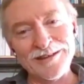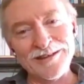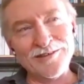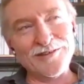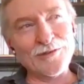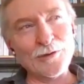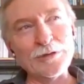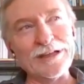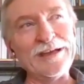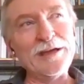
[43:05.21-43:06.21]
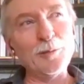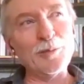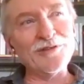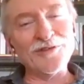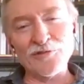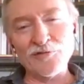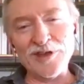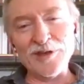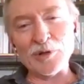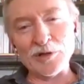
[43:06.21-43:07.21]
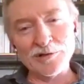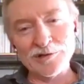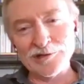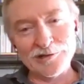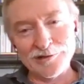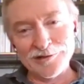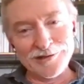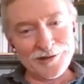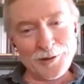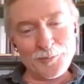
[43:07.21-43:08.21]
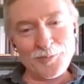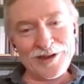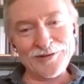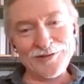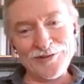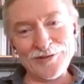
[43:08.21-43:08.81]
is so lame and so feeble compared mm-hmm.